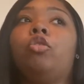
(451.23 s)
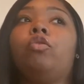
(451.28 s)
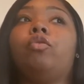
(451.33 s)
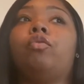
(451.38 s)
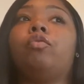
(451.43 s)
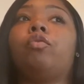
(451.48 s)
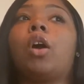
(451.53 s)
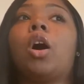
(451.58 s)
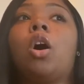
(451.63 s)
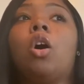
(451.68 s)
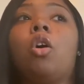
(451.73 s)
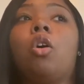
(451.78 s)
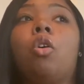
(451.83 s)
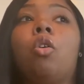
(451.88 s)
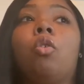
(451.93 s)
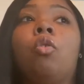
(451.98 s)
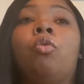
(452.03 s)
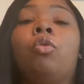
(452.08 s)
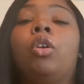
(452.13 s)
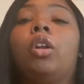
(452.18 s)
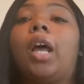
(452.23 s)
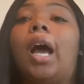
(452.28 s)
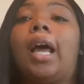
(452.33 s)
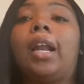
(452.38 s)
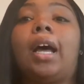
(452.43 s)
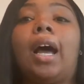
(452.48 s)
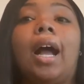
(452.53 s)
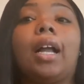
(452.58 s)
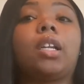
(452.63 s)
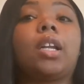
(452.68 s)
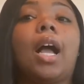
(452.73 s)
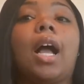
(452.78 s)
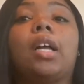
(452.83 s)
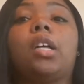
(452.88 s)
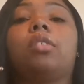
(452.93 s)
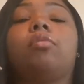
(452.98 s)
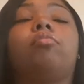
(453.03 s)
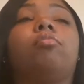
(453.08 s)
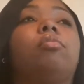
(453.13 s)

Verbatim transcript: grown. I, I, I,